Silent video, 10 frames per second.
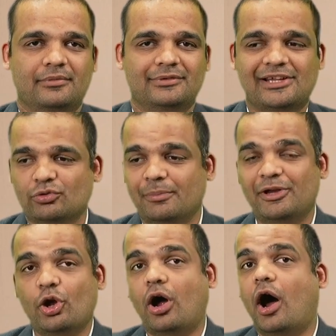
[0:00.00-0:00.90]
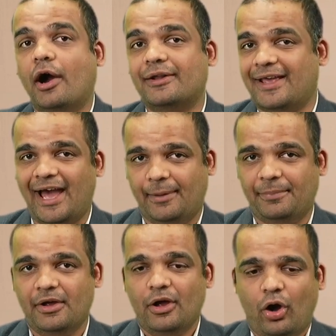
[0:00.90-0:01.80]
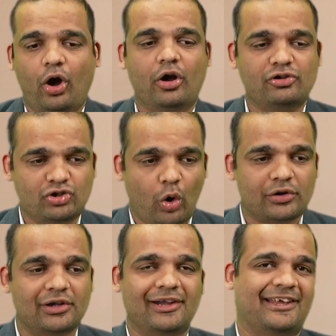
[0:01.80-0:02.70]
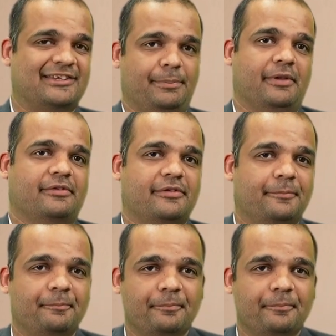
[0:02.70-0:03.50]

This will be your hard cap on total expense.